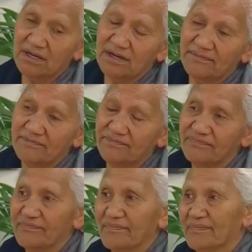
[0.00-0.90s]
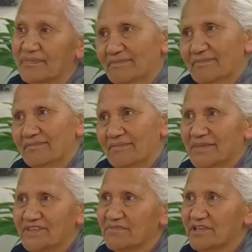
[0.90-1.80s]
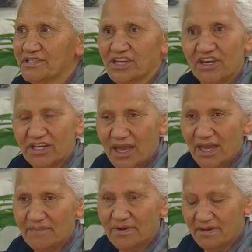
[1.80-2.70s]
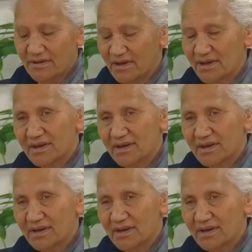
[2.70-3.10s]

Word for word: um, something's going to happen.